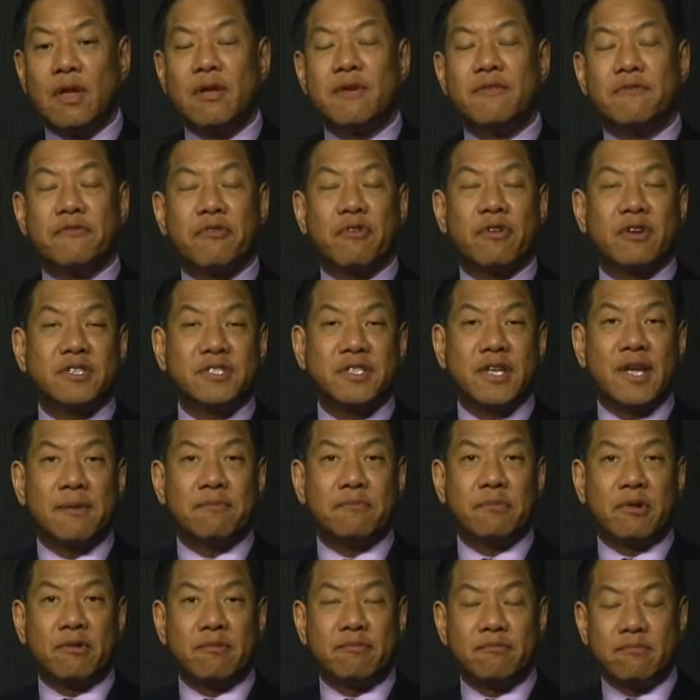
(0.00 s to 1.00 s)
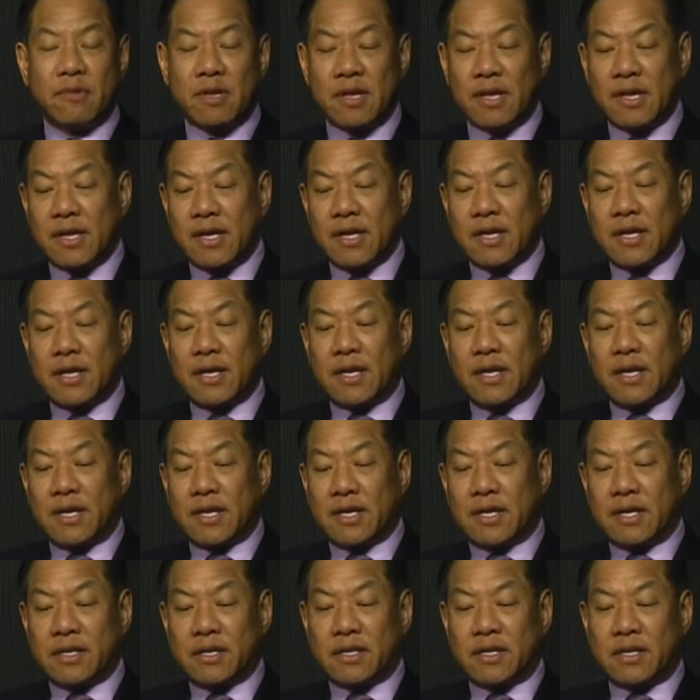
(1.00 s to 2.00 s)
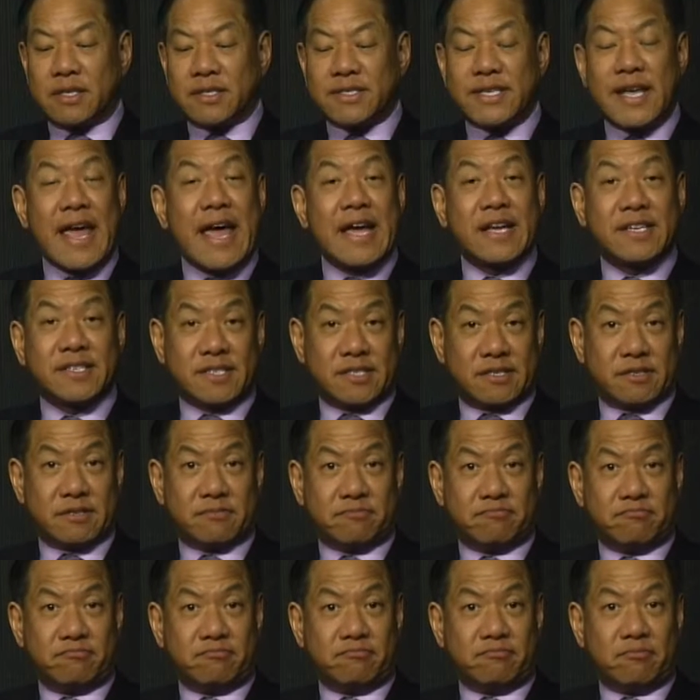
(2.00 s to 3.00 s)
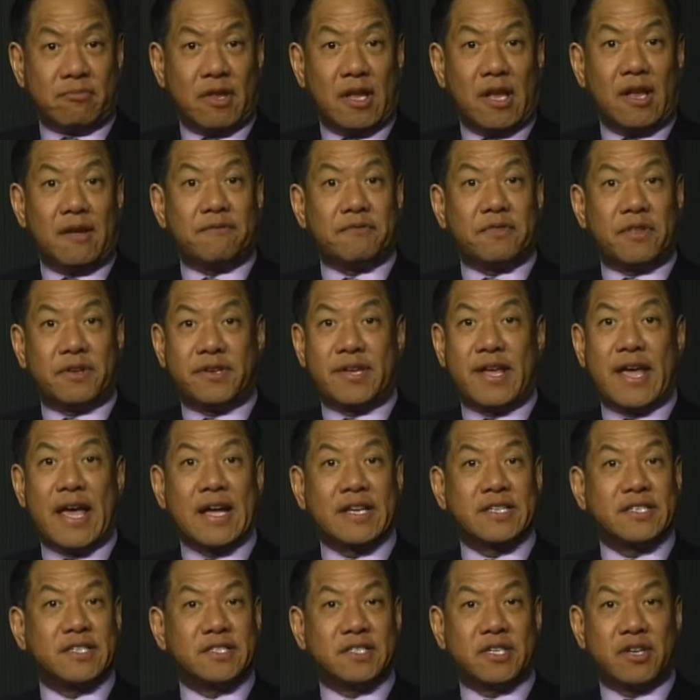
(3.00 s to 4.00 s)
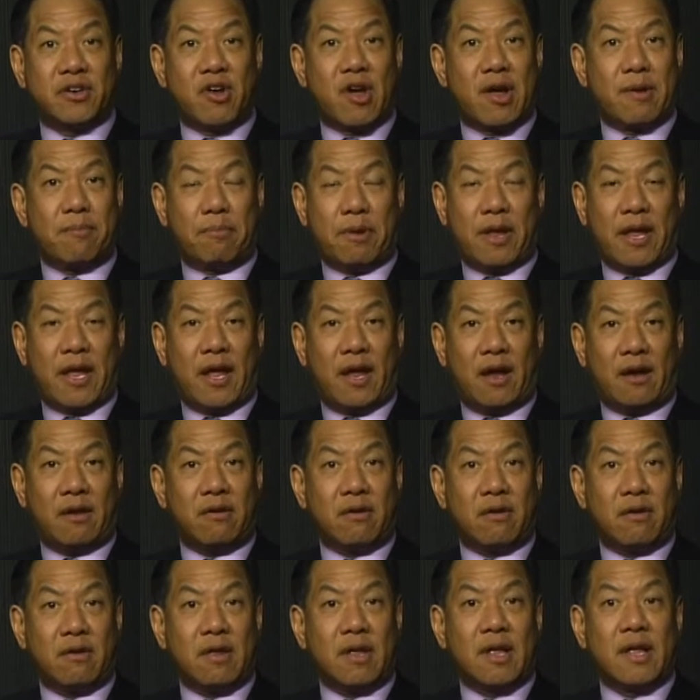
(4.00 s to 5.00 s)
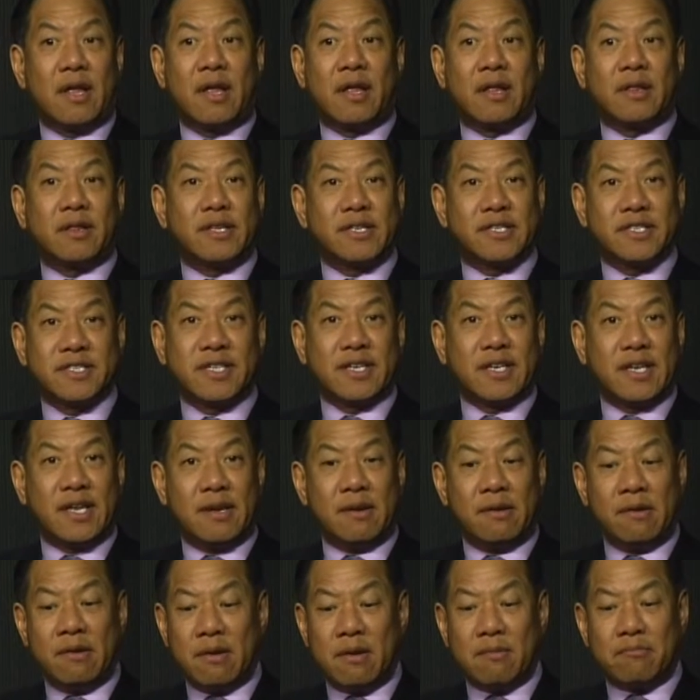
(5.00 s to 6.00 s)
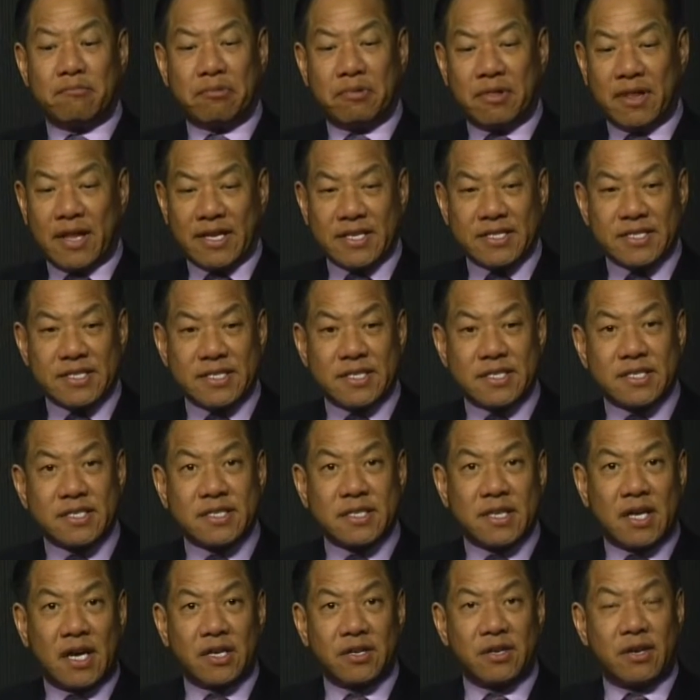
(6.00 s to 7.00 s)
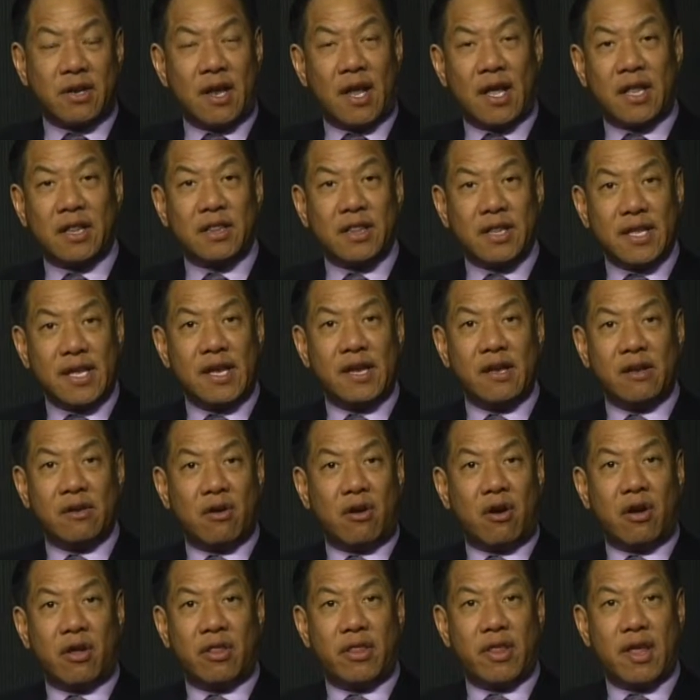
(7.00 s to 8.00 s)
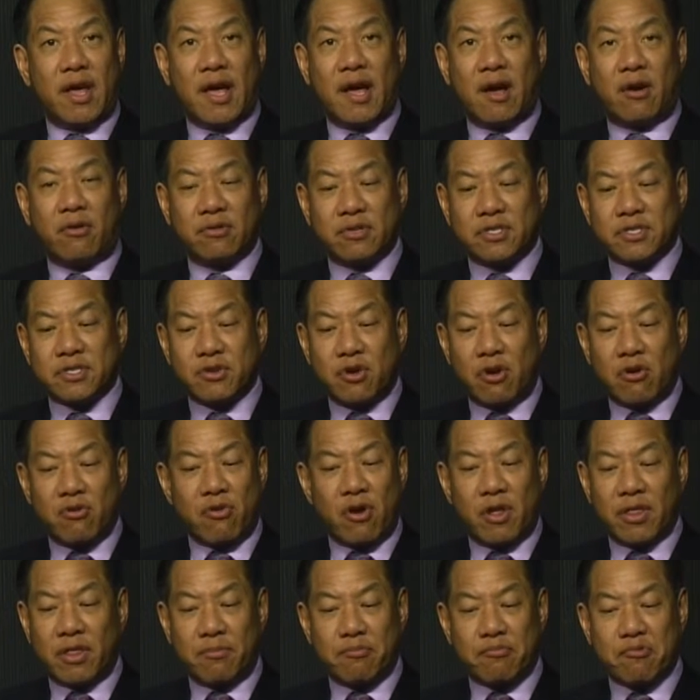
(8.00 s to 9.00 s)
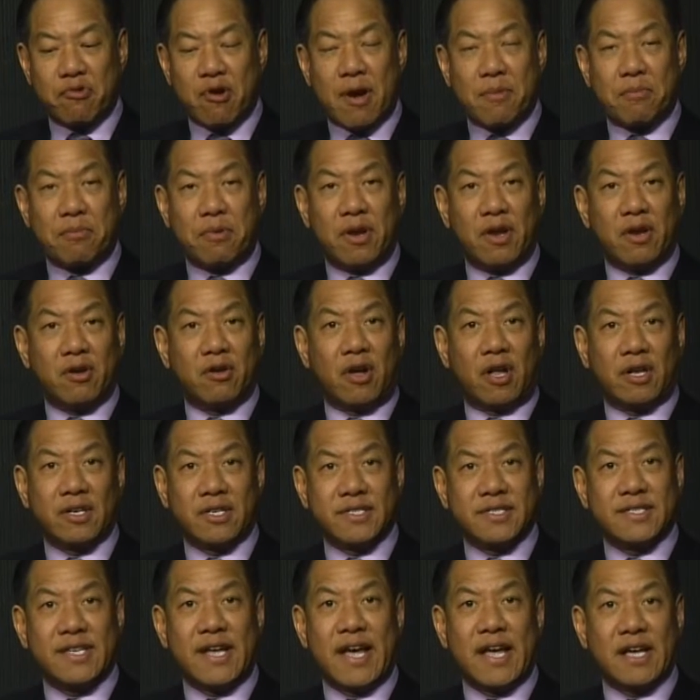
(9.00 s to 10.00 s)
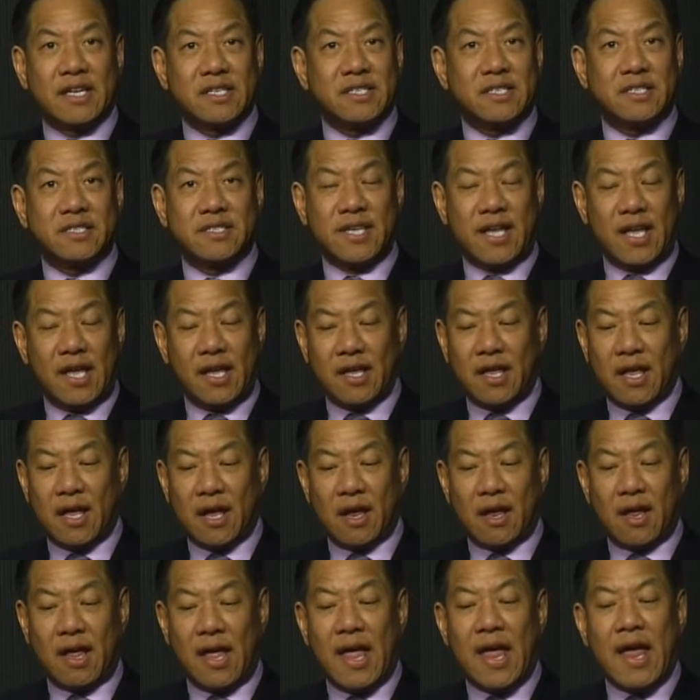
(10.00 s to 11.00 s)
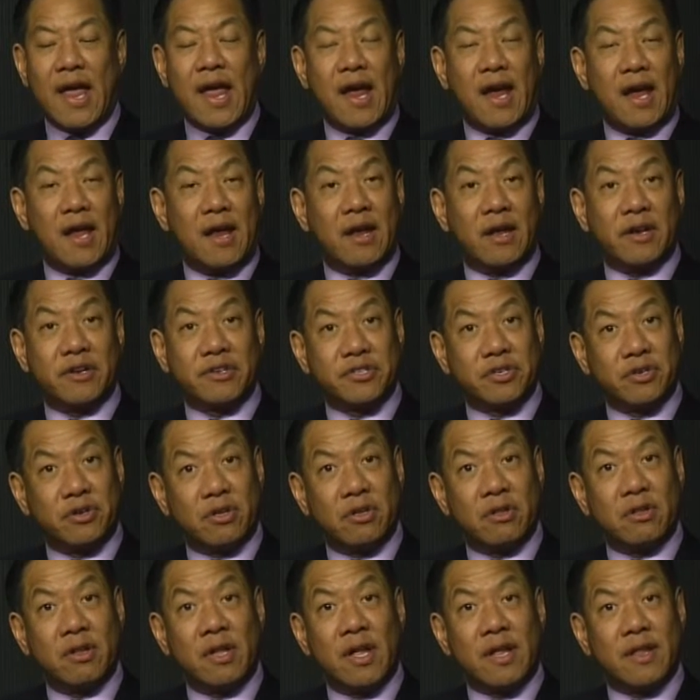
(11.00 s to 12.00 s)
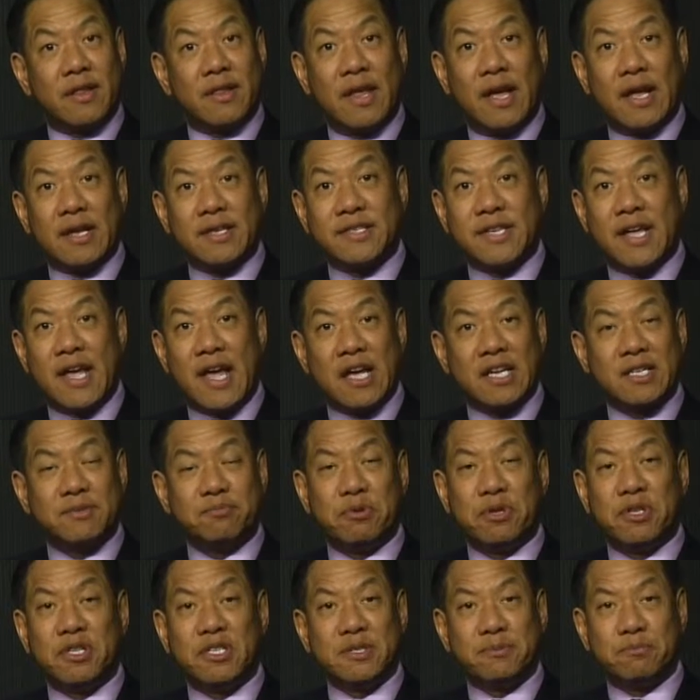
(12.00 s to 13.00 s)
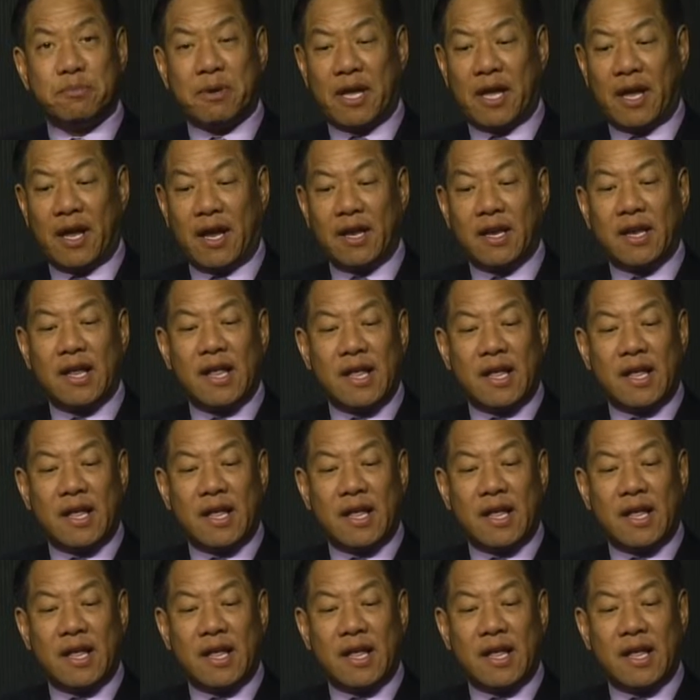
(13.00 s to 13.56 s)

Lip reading: For example, taxes. If the taxes are not paid, the city places a lien on the house or on the property called a tax taking. And until that tax bill is paid,